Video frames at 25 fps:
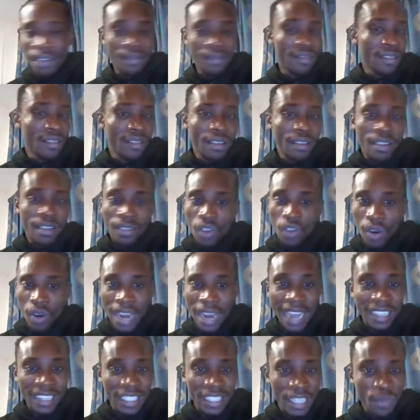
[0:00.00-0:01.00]
the
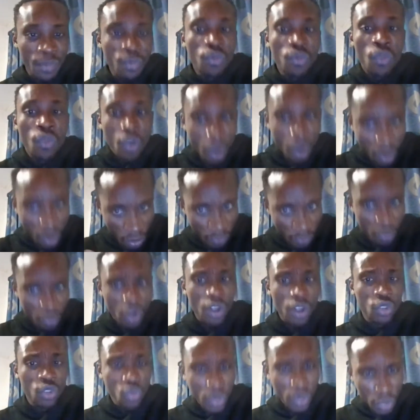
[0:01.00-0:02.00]
scholarship. Of
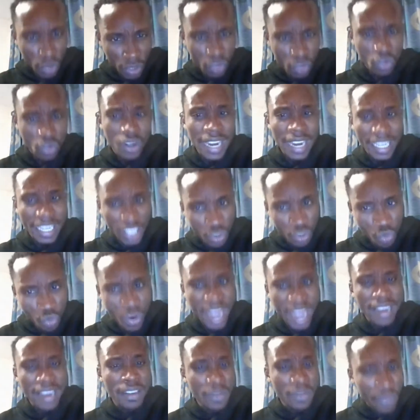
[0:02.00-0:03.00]
course, we know the scholarship will
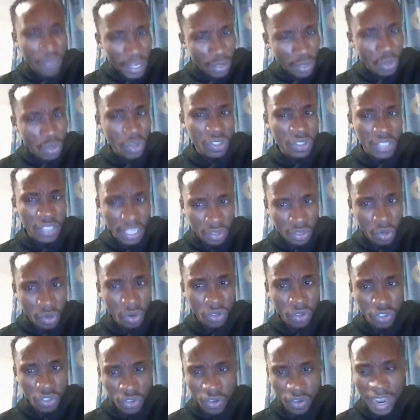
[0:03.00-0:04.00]
elevate your
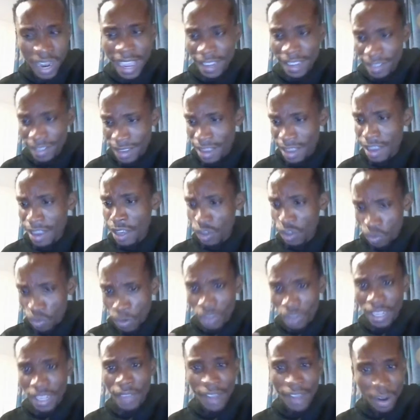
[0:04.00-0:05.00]
status, right? You
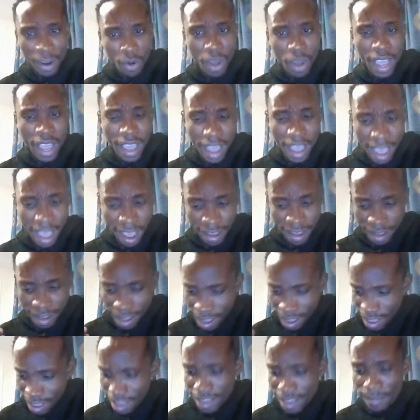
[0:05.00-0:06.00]
must have acquired
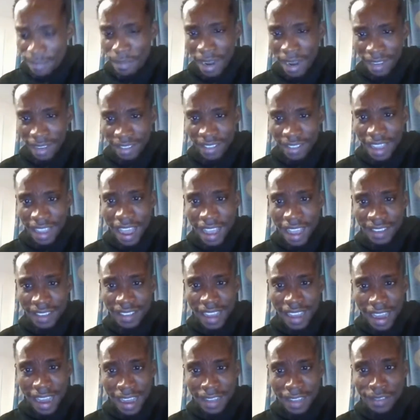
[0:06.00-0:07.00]
masters
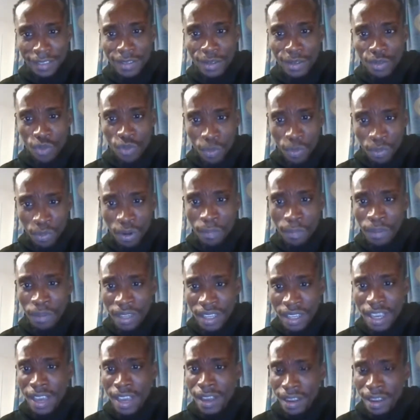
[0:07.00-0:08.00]
and you
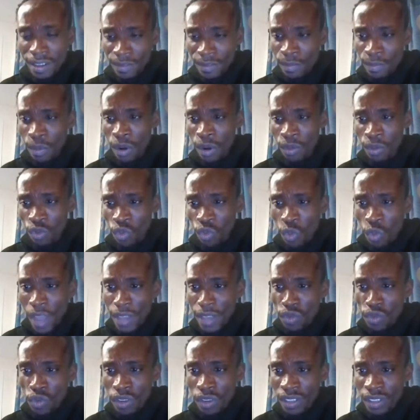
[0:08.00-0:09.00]
probably, but when
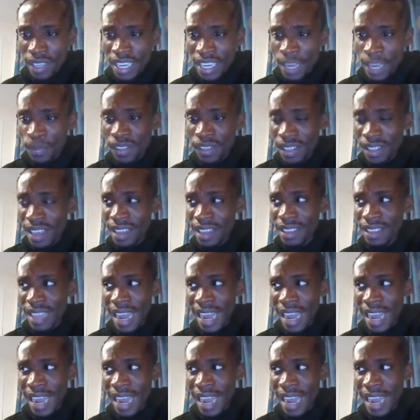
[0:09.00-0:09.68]
you keep saying